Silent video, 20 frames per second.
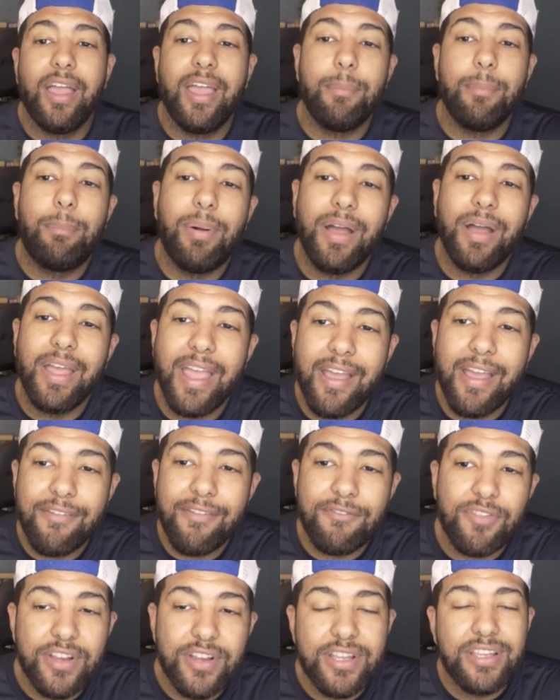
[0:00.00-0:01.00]
but
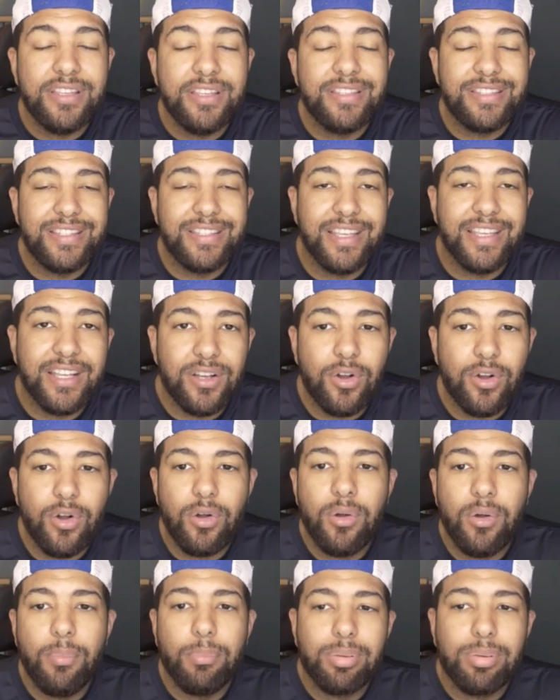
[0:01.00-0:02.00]
every
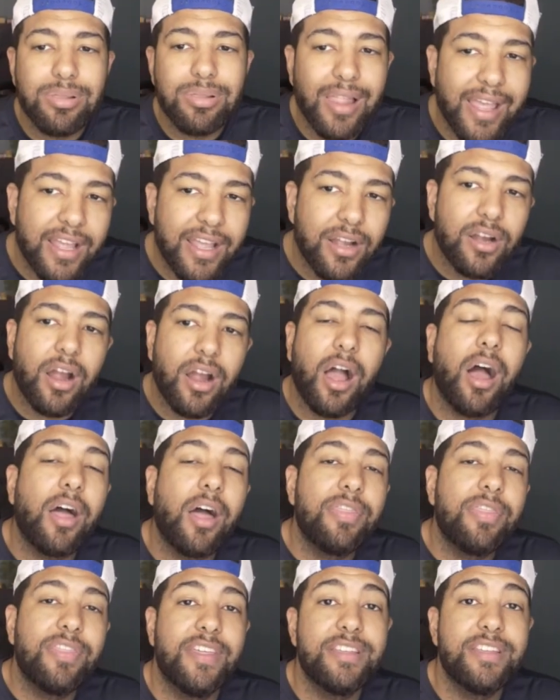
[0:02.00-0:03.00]
single player
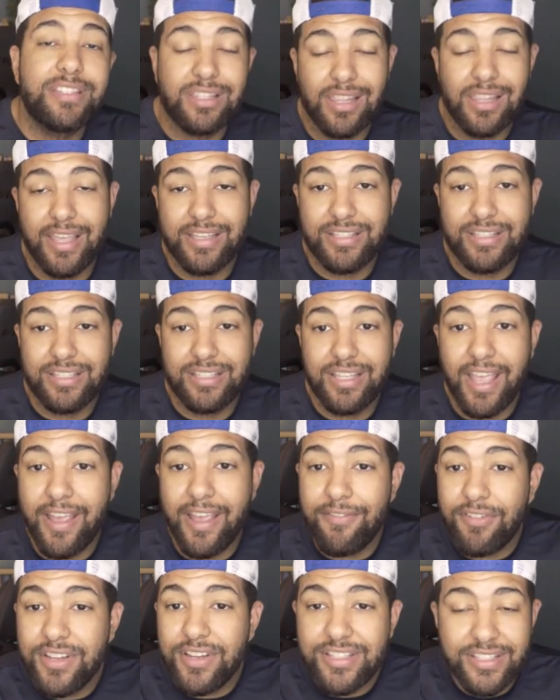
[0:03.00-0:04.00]
on this list,
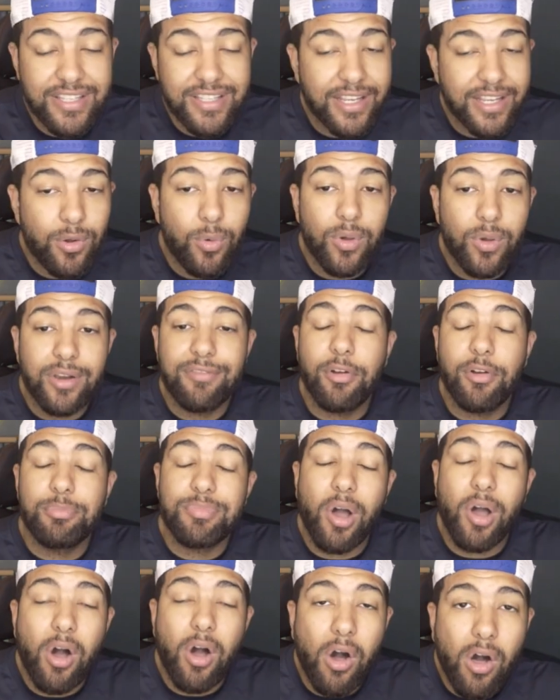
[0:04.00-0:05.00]
every single one of them,
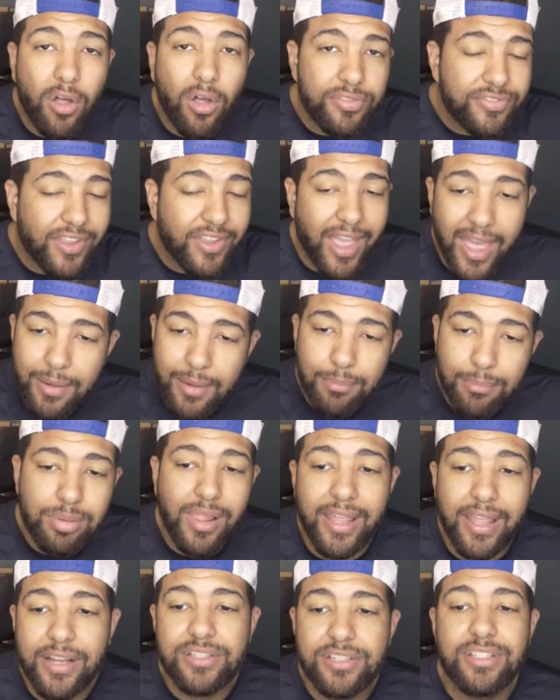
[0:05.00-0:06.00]
all 10
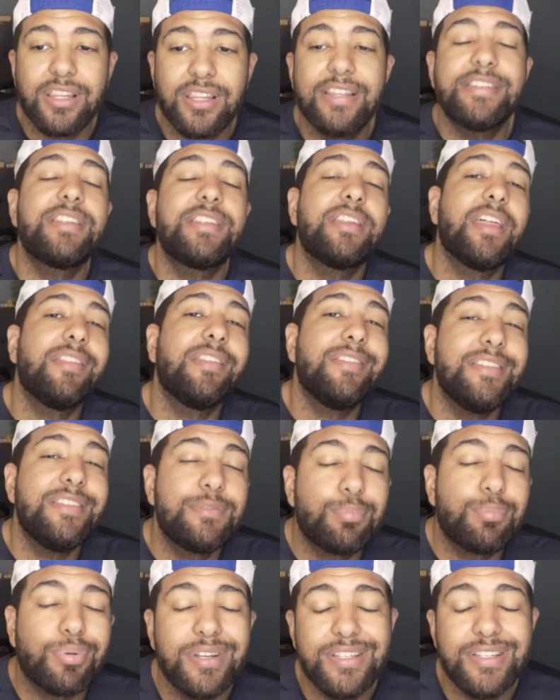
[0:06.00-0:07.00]
players listed in these
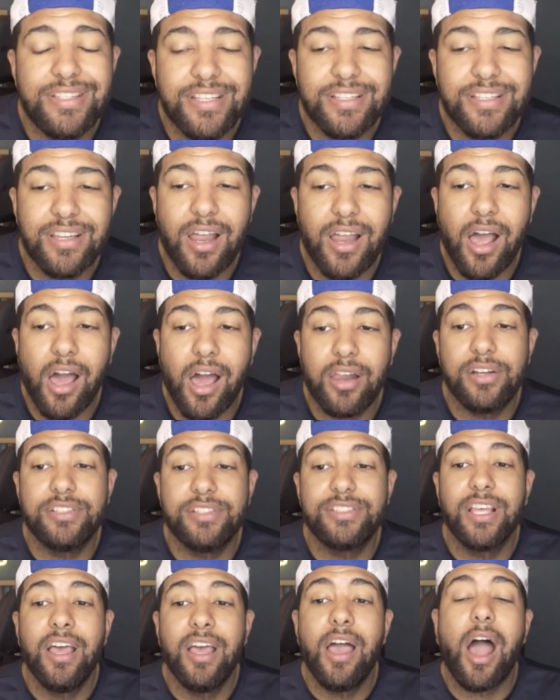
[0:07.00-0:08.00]
preseason
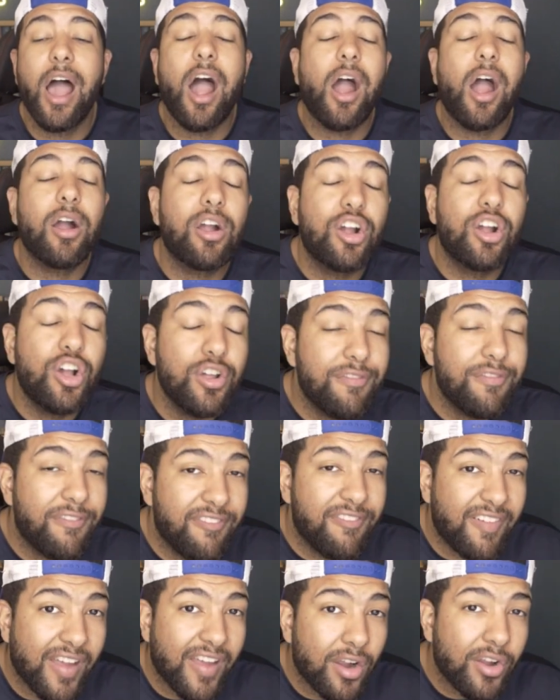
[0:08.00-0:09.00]
honors could
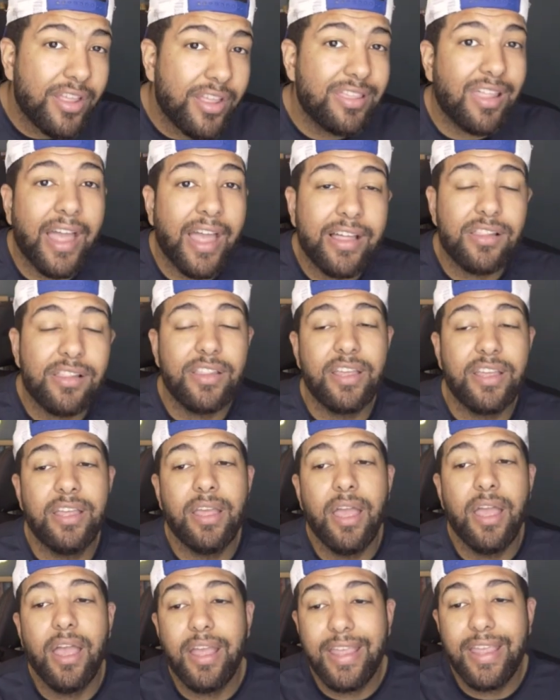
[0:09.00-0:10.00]
very likely
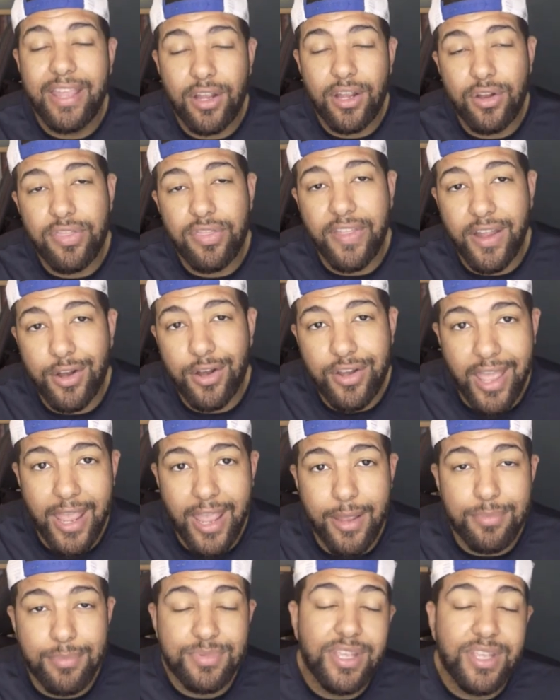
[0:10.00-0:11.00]
hear their
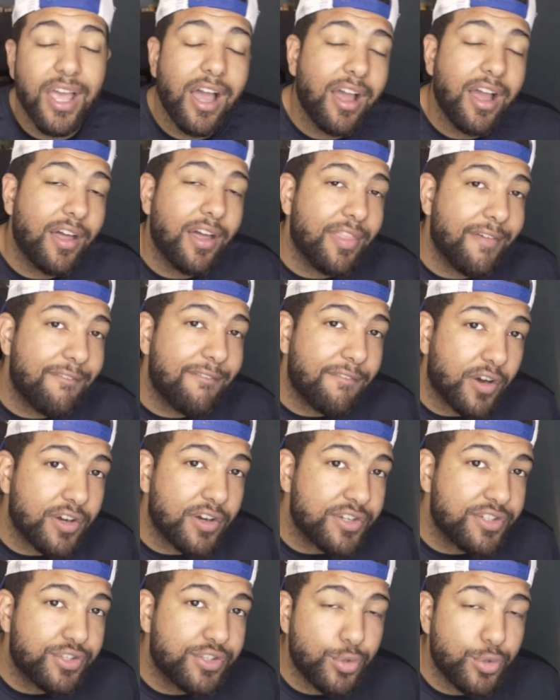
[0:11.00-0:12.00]
names on the
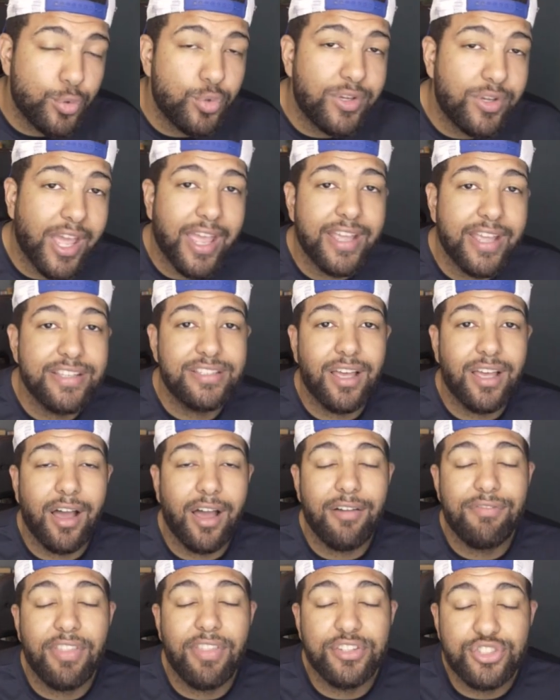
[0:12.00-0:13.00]
first 2 days
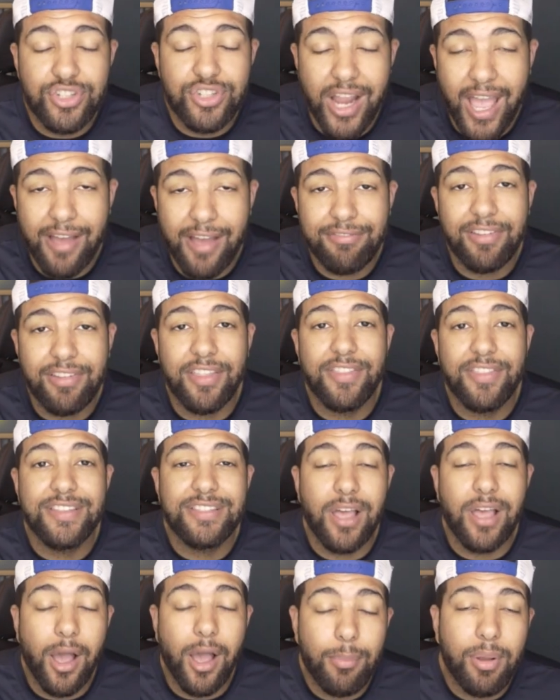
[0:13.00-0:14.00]
of the draft in this
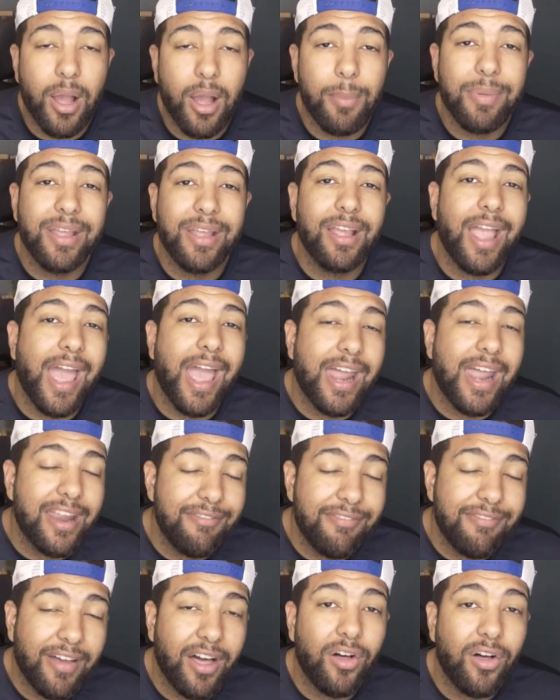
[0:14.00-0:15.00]
upcoming
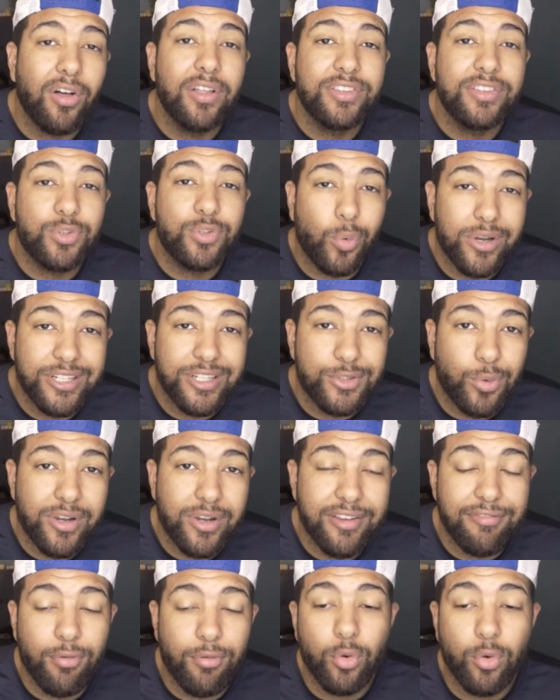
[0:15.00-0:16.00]
NFL
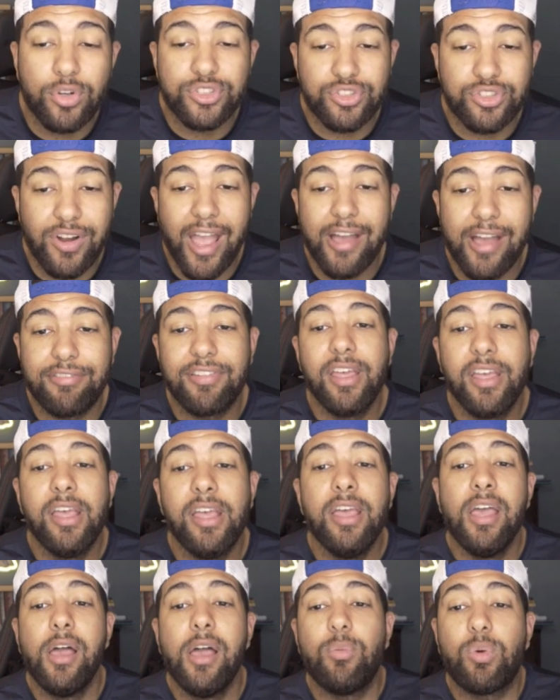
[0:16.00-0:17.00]
2024 draft.
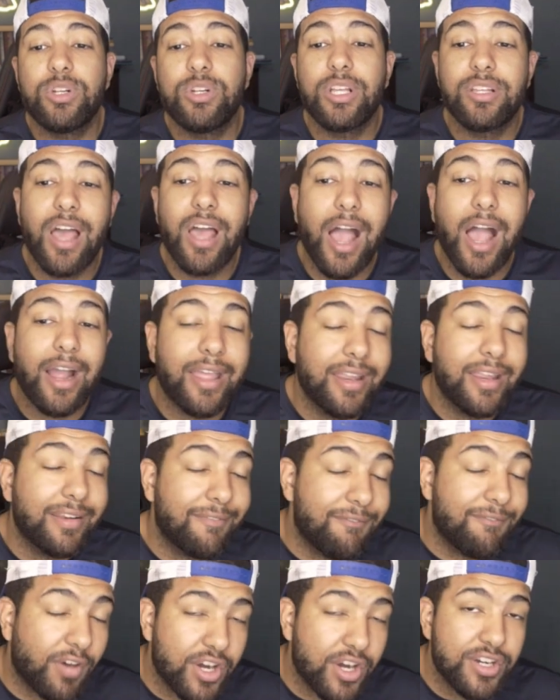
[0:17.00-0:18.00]
We're talking
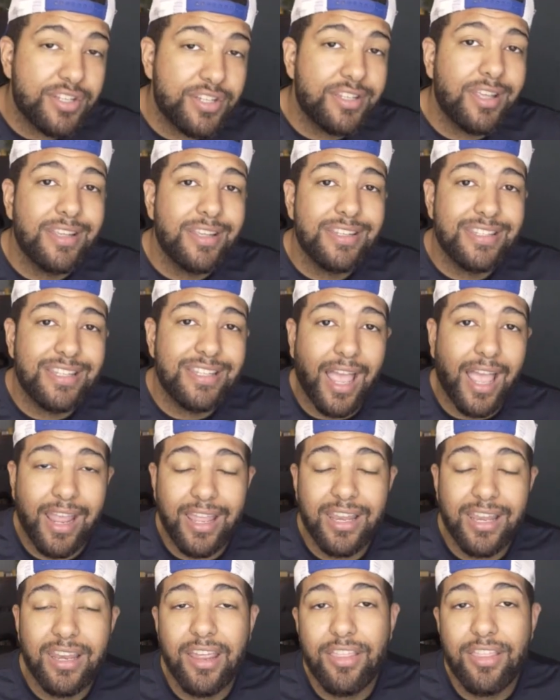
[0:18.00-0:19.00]
first,
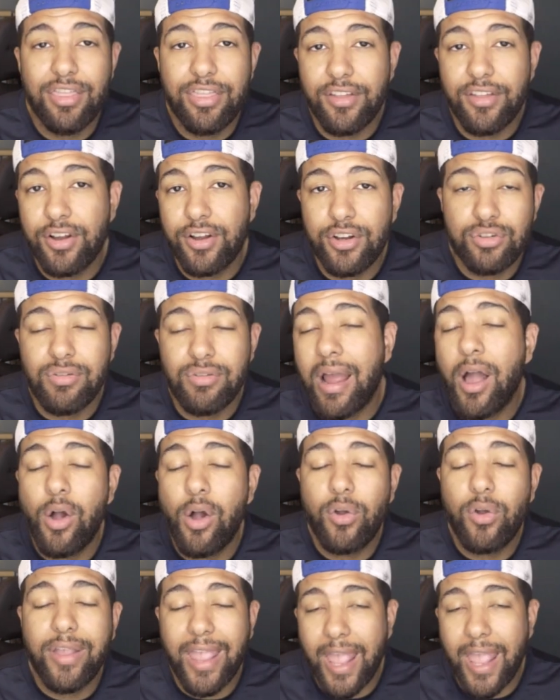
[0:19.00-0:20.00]
second, and third
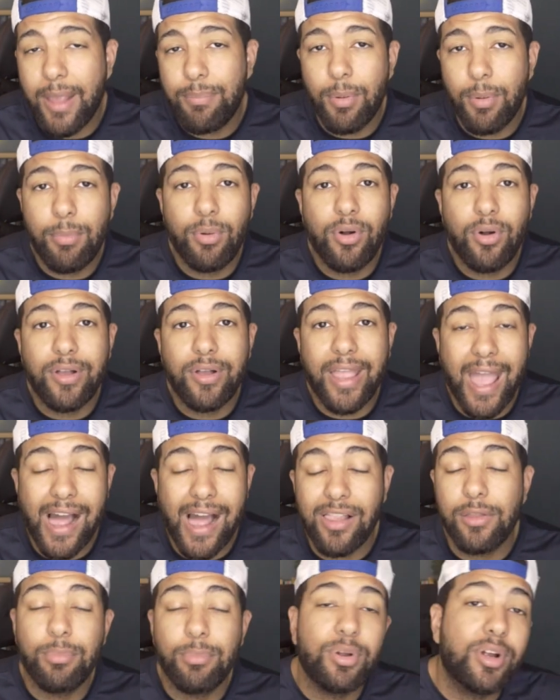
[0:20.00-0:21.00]
round capable
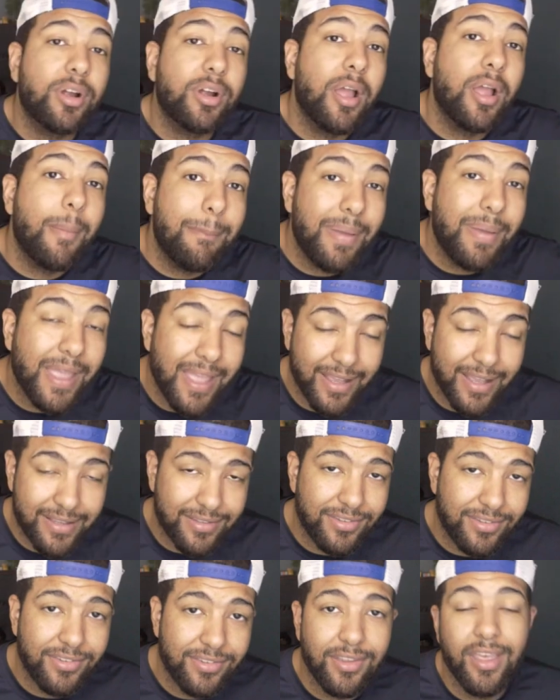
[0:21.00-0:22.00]
caliber
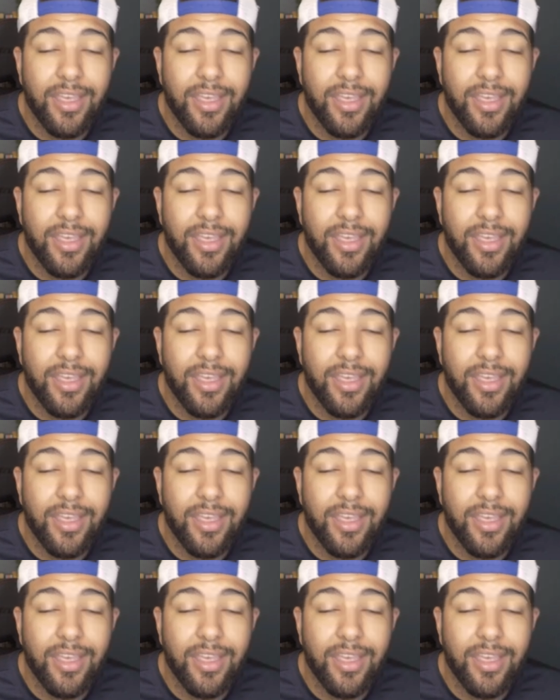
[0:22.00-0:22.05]
picks